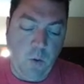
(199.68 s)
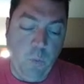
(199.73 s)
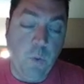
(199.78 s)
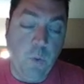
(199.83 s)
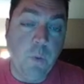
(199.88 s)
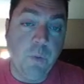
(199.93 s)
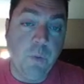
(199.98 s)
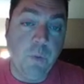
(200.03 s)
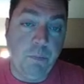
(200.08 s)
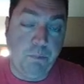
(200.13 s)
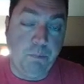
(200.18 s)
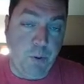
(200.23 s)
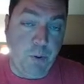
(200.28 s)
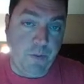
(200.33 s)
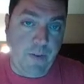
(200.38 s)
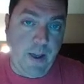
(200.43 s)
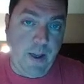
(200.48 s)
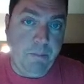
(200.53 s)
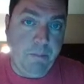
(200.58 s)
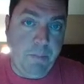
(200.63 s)
We would
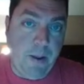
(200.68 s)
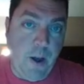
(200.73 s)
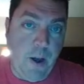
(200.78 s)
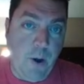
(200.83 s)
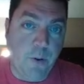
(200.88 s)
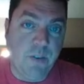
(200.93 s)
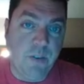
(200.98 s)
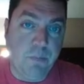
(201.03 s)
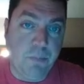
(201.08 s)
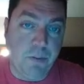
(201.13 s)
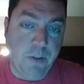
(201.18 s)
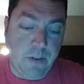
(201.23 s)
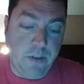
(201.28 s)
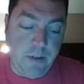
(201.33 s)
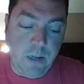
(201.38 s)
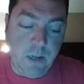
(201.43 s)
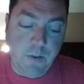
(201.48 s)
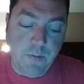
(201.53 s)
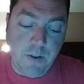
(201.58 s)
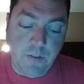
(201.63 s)
provide parents
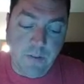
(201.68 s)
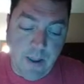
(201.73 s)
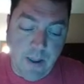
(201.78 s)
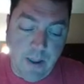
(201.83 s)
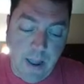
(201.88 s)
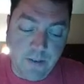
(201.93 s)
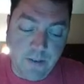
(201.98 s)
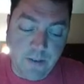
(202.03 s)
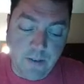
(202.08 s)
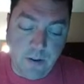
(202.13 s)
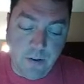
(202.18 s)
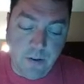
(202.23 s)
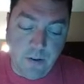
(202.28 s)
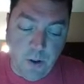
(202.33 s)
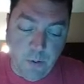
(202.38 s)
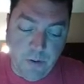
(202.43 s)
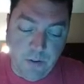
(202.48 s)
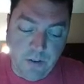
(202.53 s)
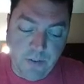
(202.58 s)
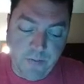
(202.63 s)
plenty of advance
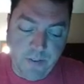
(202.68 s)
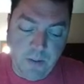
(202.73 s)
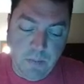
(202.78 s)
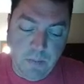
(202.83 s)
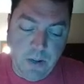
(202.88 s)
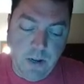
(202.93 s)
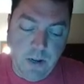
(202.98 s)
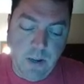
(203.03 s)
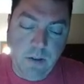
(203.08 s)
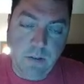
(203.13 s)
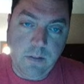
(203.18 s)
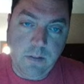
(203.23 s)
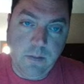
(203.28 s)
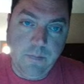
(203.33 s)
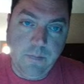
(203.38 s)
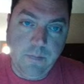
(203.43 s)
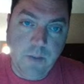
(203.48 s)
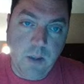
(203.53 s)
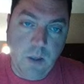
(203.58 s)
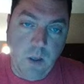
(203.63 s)
notice for the meetings.
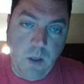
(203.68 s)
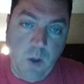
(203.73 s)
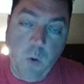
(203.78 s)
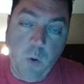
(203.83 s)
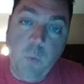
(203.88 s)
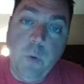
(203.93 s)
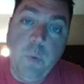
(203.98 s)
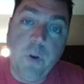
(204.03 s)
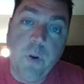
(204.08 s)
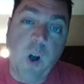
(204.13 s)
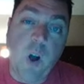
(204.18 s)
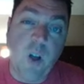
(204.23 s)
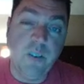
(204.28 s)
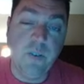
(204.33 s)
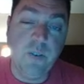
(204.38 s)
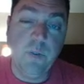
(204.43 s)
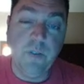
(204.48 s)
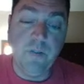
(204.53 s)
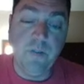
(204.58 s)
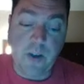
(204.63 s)
We would
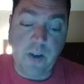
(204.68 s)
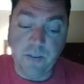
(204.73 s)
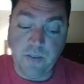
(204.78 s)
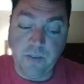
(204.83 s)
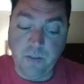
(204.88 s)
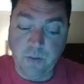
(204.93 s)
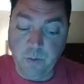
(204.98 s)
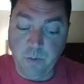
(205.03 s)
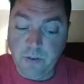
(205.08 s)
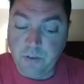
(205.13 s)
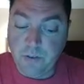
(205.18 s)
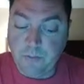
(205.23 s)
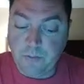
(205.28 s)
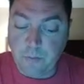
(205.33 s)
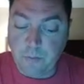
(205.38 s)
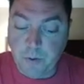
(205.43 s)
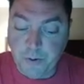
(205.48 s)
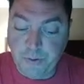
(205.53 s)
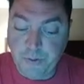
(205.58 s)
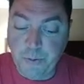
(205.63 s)
also invite students
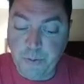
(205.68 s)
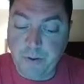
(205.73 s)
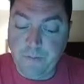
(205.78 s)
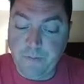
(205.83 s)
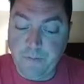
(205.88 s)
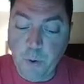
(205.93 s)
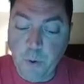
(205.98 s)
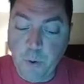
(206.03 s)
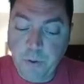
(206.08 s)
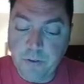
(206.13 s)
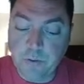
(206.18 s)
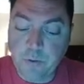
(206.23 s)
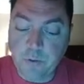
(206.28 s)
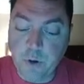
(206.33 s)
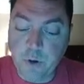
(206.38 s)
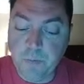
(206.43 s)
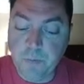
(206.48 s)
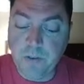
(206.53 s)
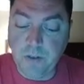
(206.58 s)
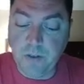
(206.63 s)
from our student focus
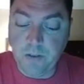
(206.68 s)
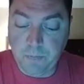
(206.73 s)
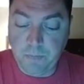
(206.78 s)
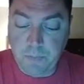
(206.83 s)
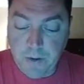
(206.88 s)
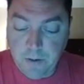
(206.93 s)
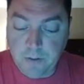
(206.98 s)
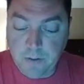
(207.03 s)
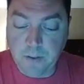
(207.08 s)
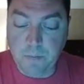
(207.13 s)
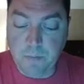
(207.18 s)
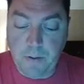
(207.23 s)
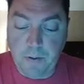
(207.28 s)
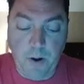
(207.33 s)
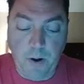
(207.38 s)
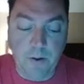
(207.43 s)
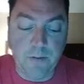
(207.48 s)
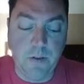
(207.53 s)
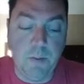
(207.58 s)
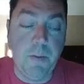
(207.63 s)
groups to speak to the
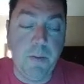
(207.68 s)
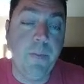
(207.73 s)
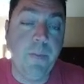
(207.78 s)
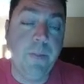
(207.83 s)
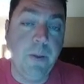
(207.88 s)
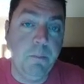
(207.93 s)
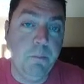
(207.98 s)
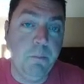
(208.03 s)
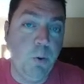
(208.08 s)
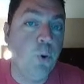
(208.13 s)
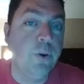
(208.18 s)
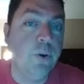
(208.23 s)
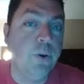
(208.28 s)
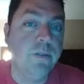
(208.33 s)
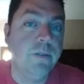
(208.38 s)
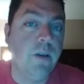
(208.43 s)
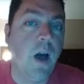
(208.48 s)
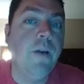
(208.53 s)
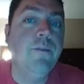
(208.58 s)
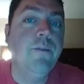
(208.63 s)
parents about the
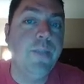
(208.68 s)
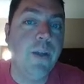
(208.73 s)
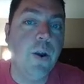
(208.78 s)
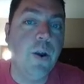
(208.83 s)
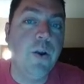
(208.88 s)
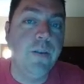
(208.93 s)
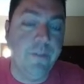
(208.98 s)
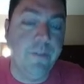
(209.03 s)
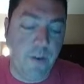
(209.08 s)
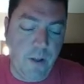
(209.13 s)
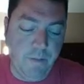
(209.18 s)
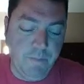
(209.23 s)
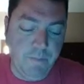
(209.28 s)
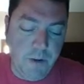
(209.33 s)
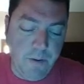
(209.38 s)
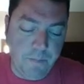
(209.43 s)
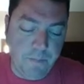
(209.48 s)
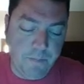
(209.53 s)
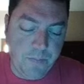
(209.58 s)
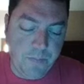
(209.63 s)
importance of their
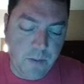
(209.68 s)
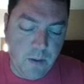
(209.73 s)
involvement.